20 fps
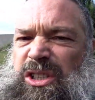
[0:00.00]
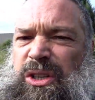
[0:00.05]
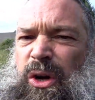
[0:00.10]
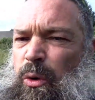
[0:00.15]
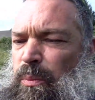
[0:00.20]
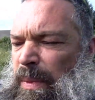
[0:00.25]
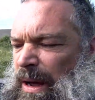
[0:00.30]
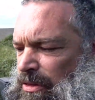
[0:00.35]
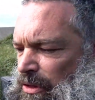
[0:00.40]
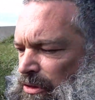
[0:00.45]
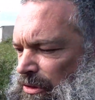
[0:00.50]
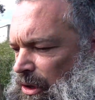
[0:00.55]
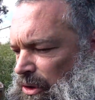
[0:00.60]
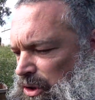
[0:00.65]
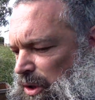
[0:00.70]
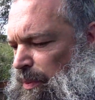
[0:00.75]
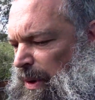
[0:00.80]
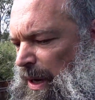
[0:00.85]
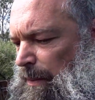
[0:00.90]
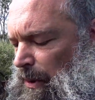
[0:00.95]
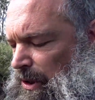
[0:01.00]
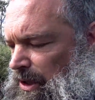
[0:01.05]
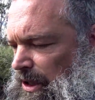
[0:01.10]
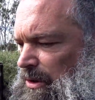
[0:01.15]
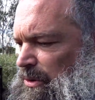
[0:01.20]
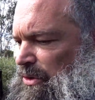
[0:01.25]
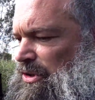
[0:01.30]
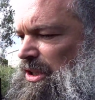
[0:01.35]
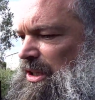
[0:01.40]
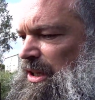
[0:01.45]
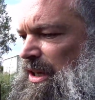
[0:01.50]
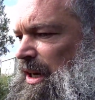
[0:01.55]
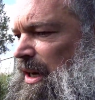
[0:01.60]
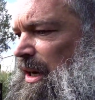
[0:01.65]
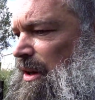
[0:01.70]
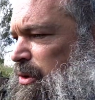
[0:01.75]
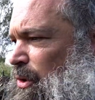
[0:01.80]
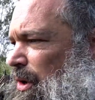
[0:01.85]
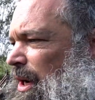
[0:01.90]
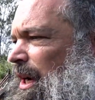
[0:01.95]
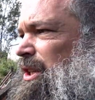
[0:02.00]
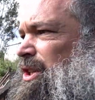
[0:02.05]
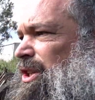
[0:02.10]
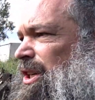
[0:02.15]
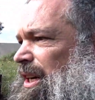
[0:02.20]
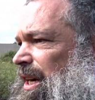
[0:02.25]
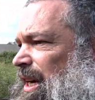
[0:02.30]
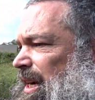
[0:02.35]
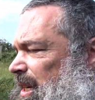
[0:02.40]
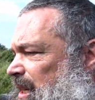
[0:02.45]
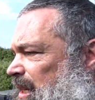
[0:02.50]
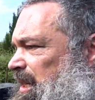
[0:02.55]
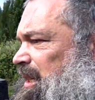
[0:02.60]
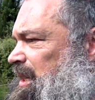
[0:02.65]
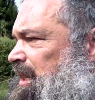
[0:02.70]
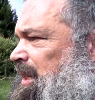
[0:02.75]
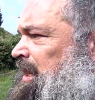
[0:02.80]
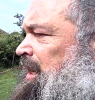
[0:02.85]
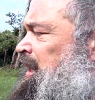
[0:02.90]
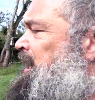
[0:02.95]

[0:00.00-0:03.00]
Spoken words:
an old method lots of people have used. I thought I'd try it, and